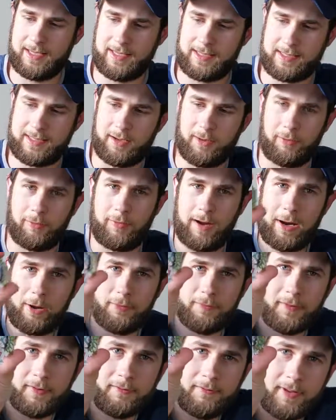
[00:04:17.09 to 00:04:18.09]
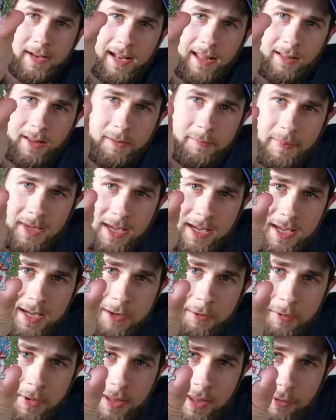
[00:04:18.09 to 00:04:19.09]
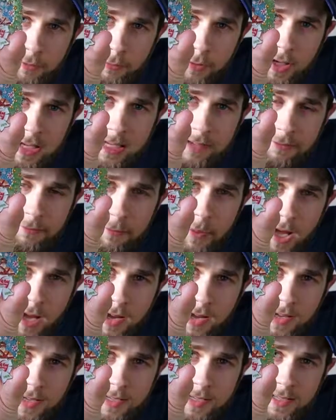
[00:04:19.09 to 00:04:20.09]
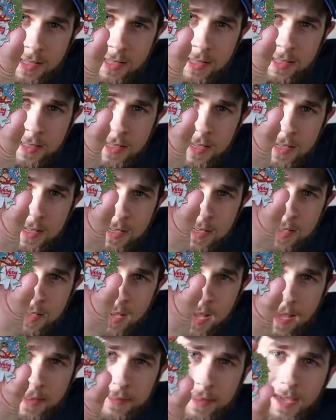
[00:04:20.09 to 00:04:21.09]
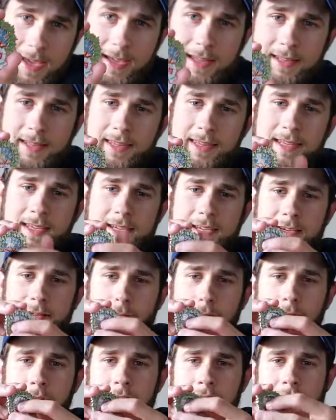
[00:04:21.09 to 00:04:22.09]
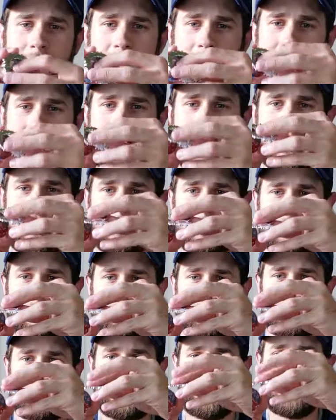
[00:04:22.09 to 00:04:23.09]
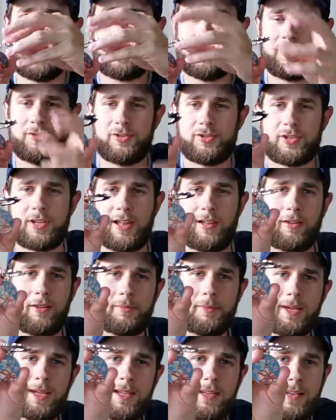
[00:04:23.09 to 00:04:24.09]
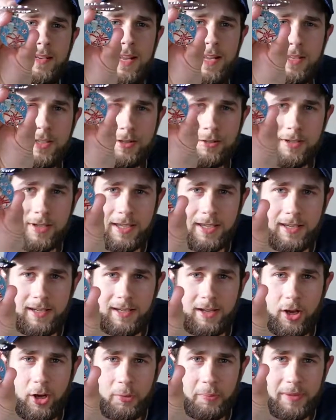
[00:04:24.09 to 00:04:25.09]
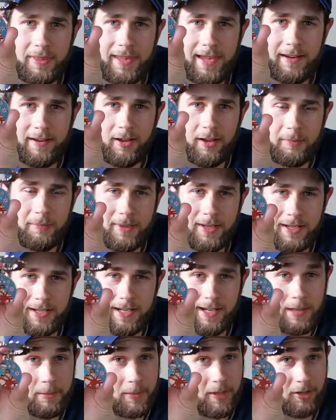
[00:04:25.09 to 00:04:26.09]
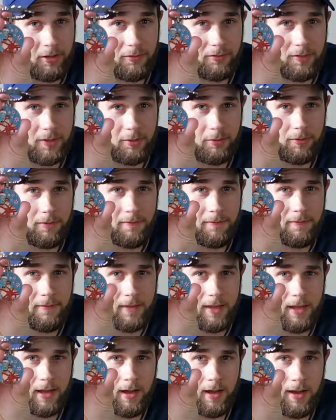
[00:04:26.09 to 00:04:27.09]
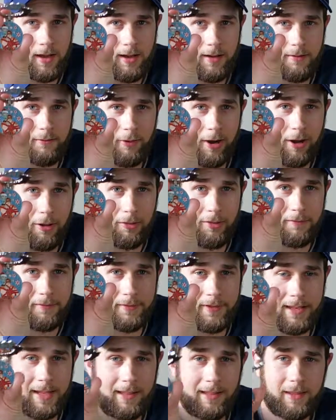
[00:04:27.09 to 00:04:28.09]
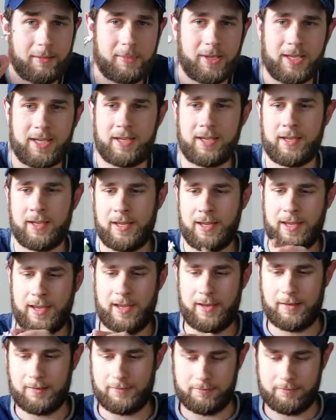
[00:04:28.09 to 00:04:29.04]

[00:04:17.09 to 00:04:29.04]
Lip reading: It is Ralph and Penelope with a reef behind it, and then the reef is actually a hinged element, and you can open that up and get a better view of Ralph and Penelope.